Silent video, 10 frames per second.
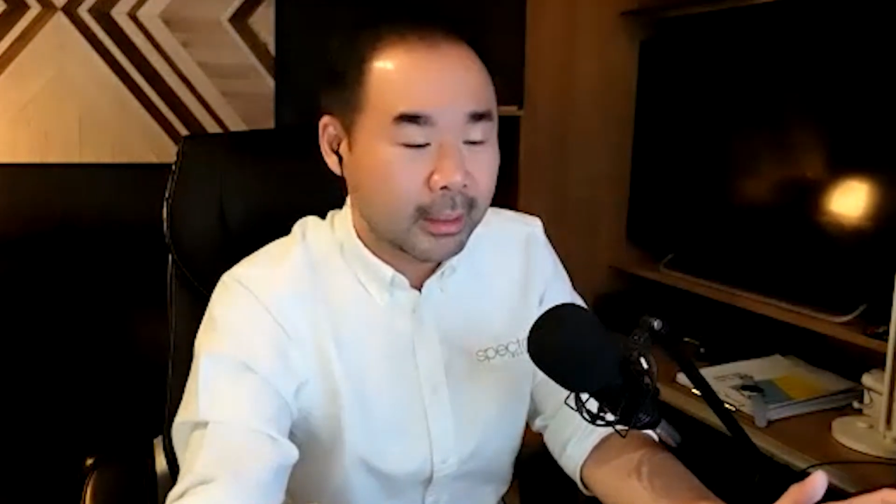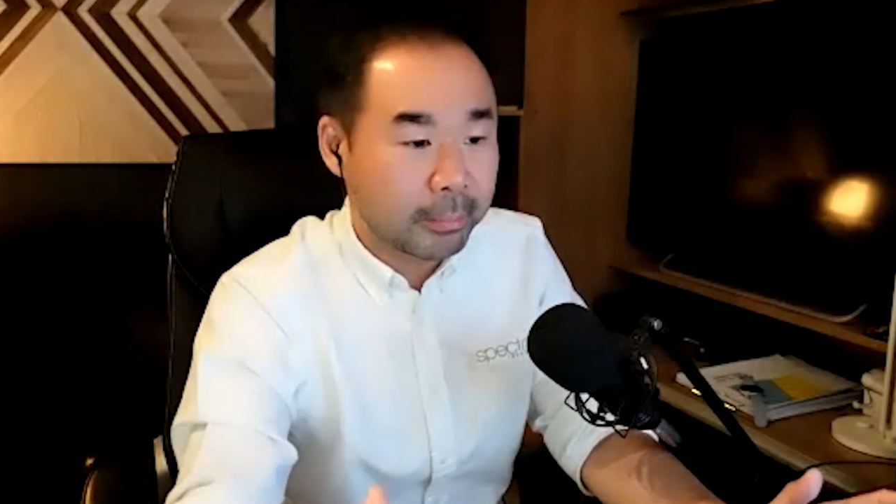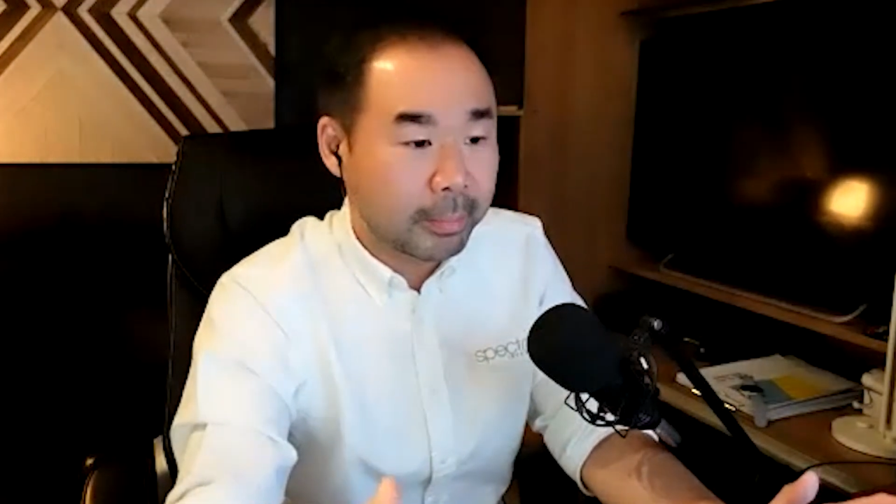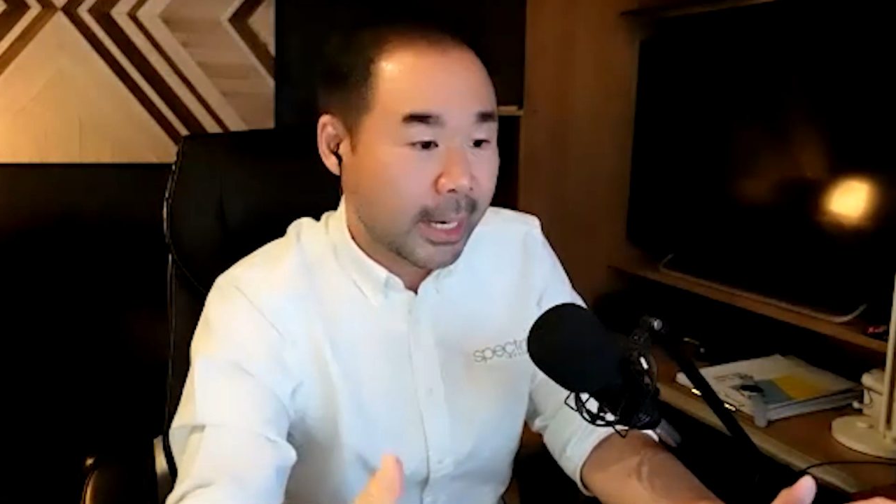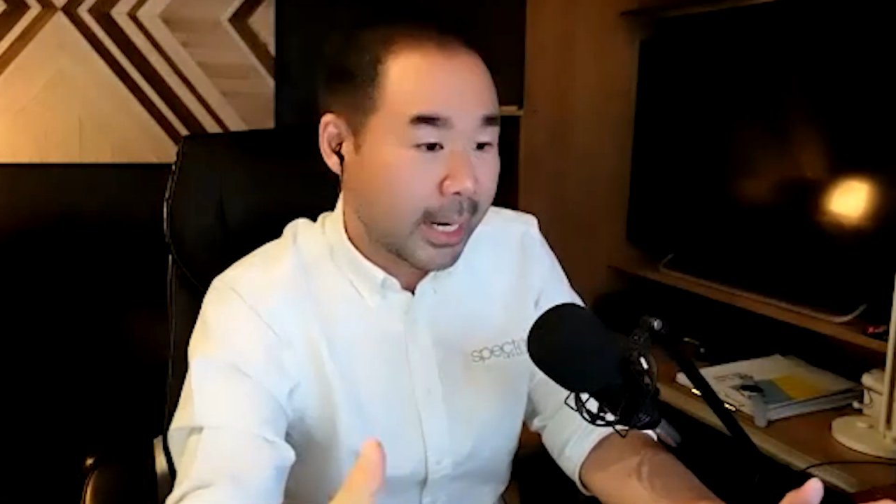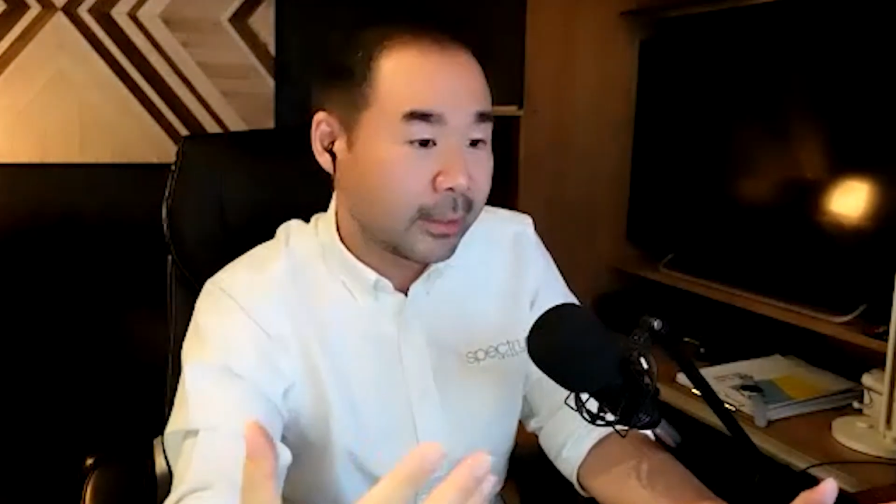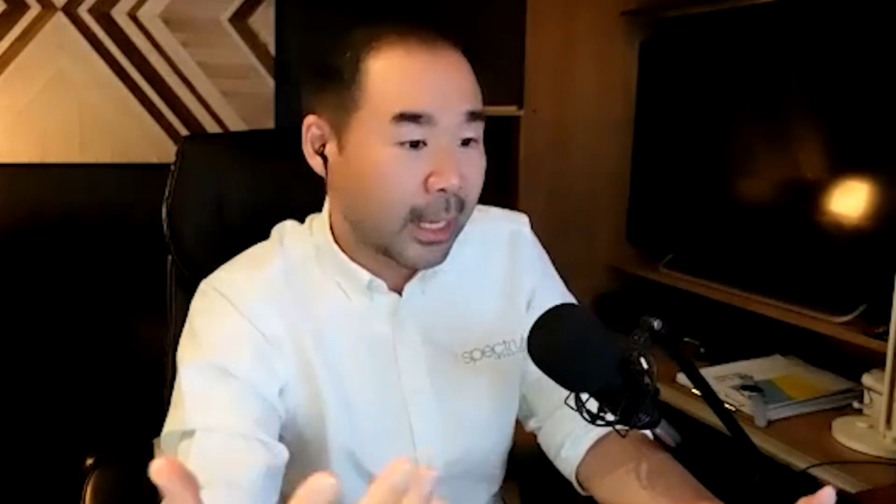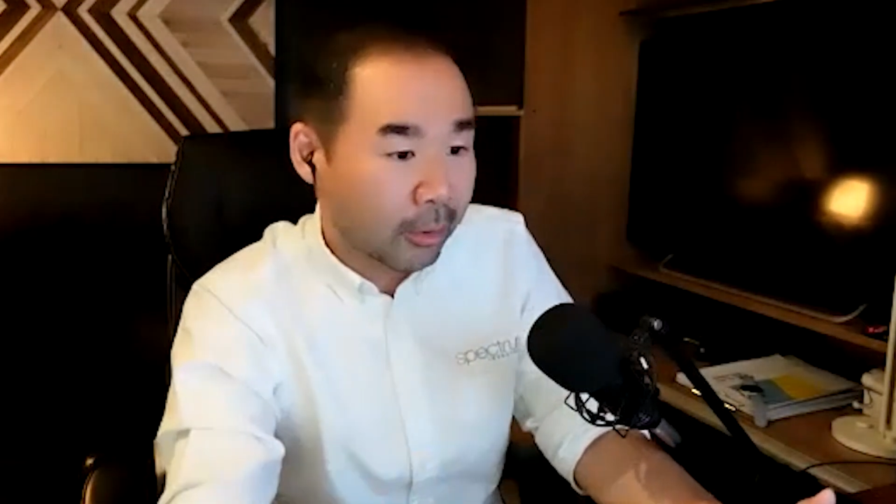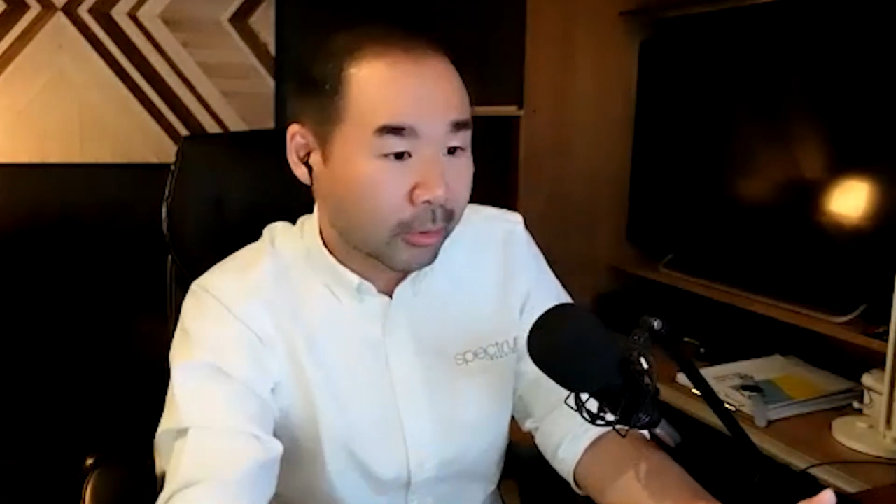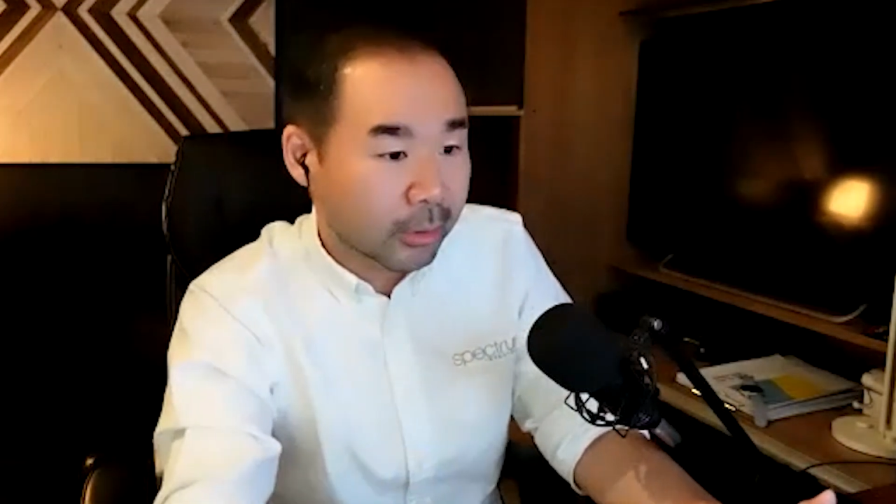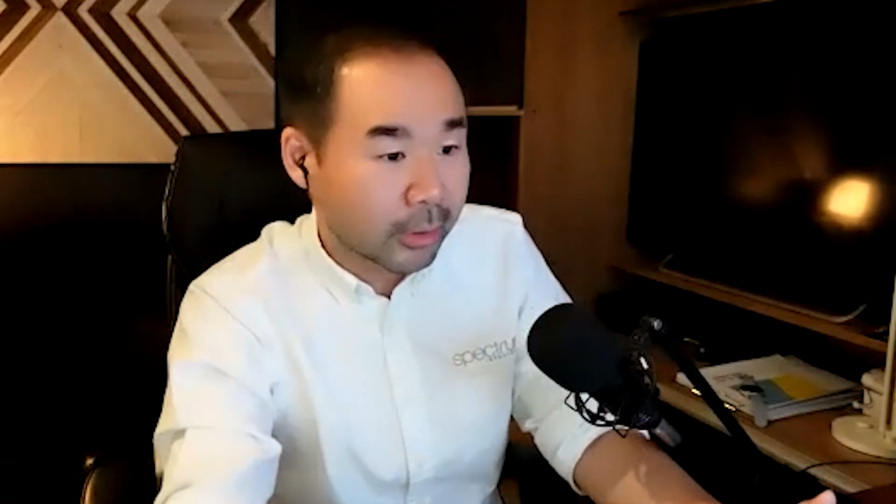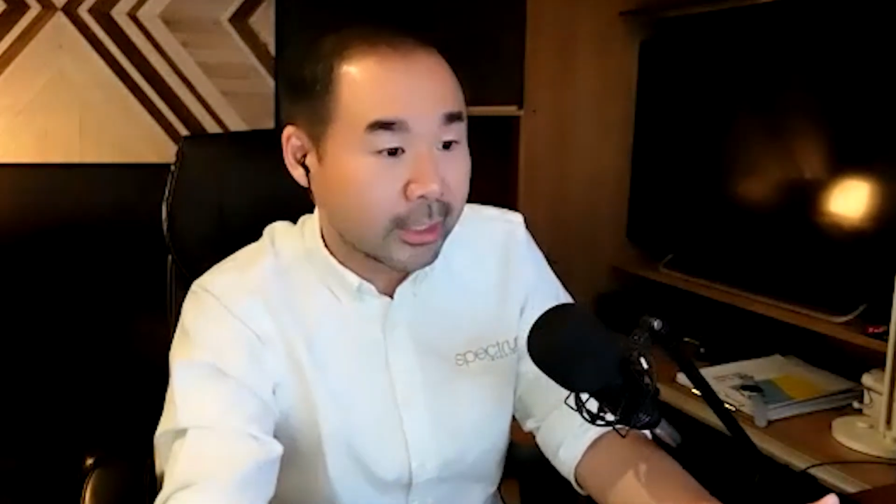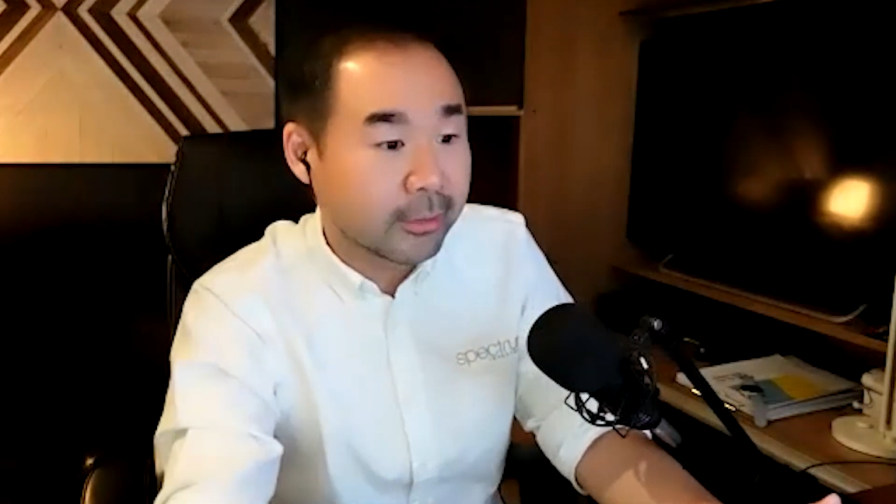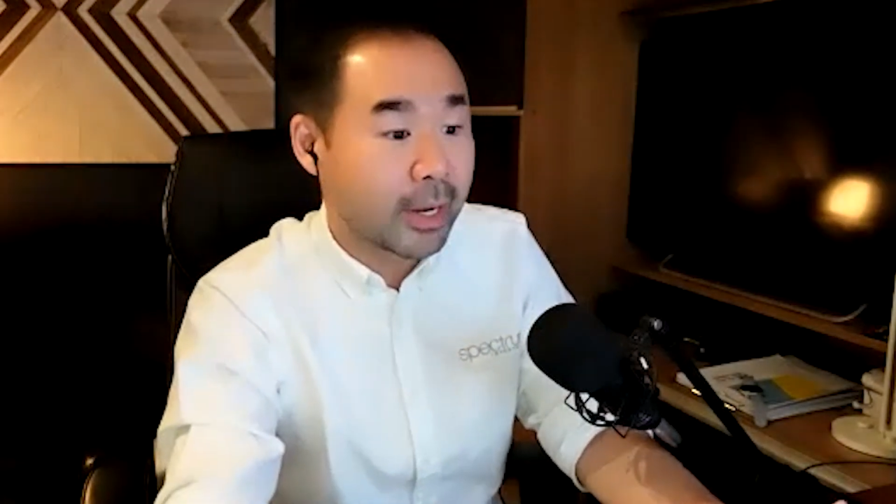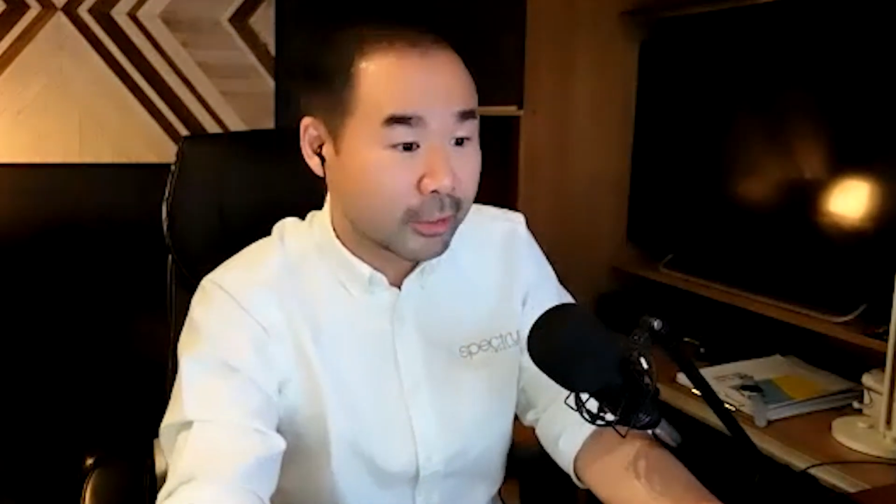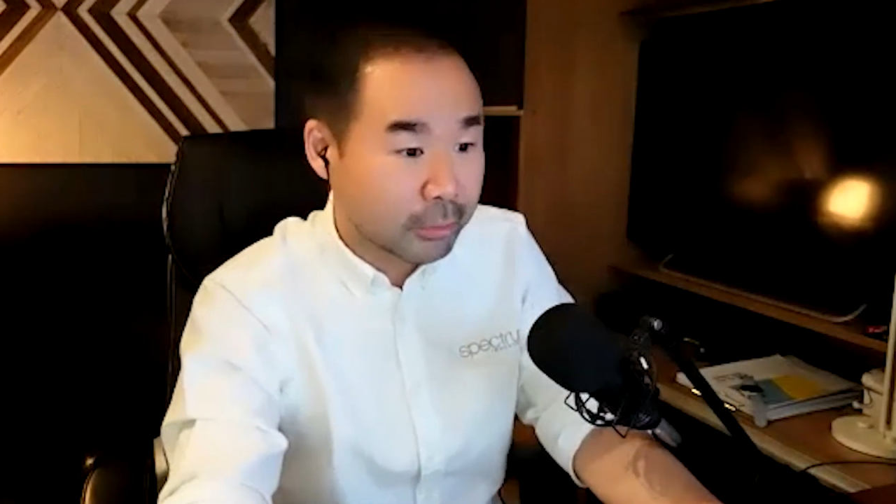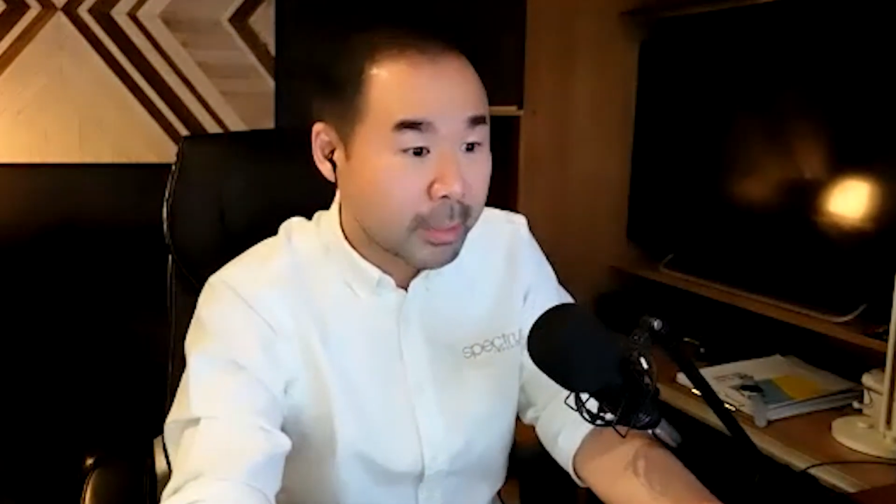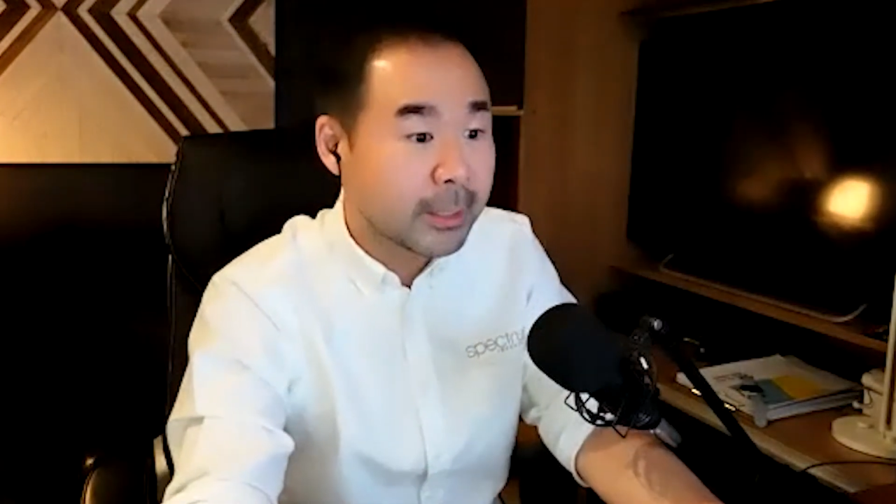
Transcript: played out her investment.